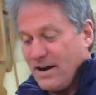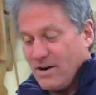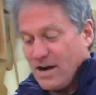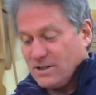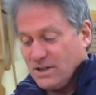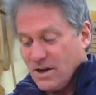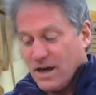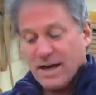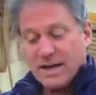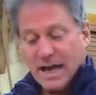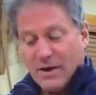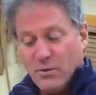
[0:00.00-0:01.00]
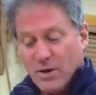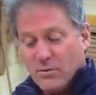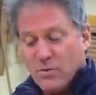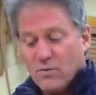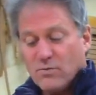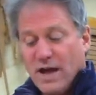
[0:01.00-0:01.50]
our octagon, and we
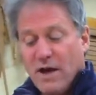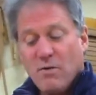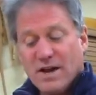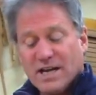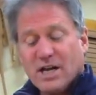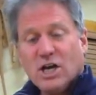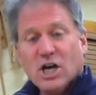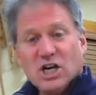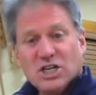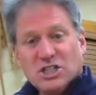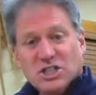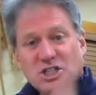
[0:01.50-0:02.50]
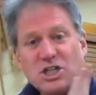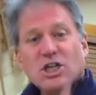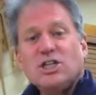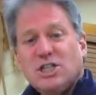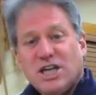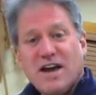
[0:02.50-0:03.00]
now want to
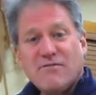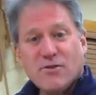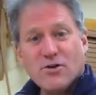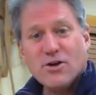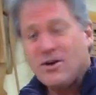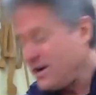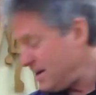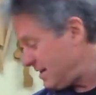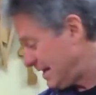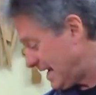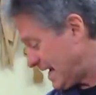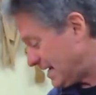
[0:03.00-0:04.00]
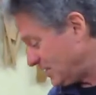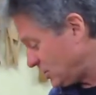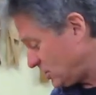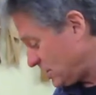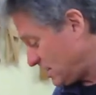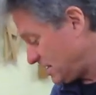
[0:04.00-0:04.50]
chamfer the
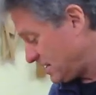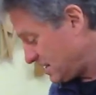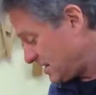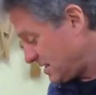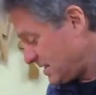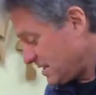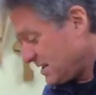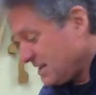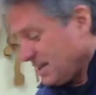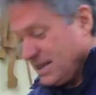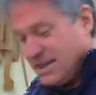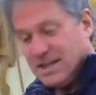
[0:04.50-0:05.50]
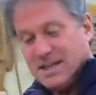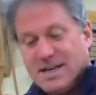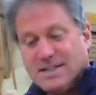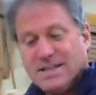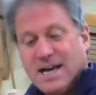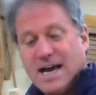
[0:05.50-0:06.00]
edge
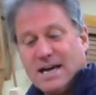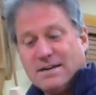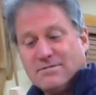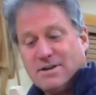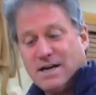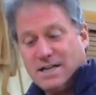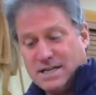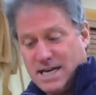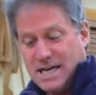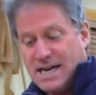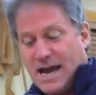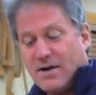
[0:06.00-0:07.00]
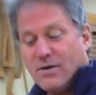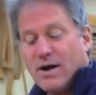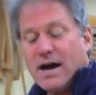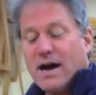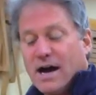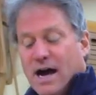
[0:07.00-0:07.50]
like that, right? Now,
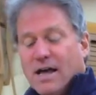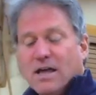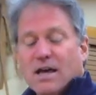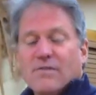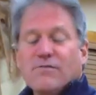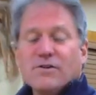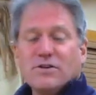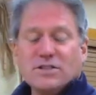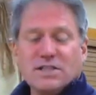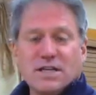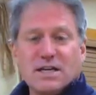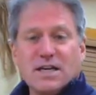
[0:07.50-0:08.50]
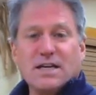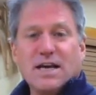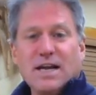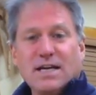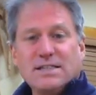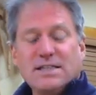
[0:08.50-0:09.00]
I first did it,
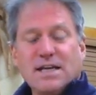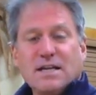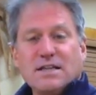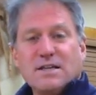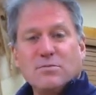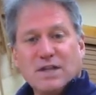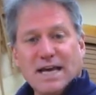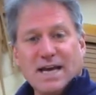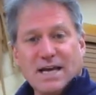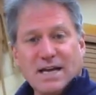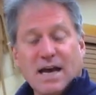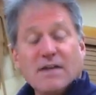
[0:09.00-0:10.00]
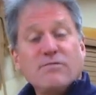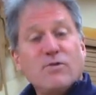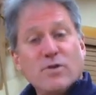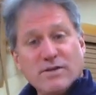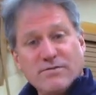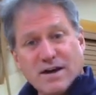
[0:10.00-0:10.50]
and I set the blade at
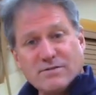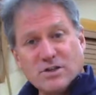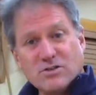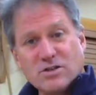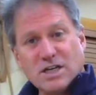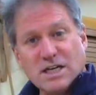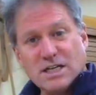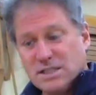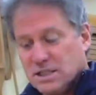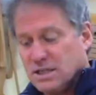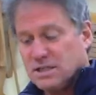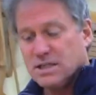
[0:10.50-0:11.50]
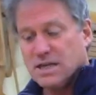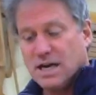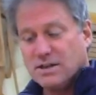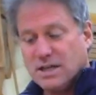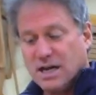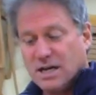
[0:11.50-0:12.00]
45 degrees to
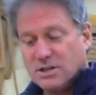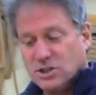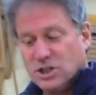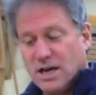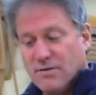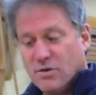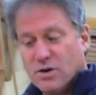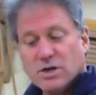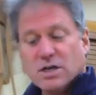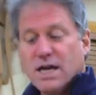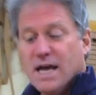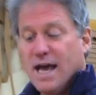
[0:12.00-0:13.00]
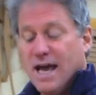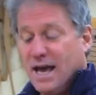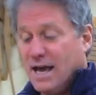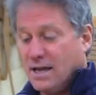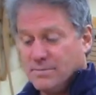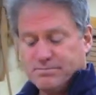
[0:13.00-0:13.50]
cut that chamfer,
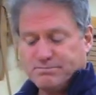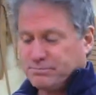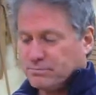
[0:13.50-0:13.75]
and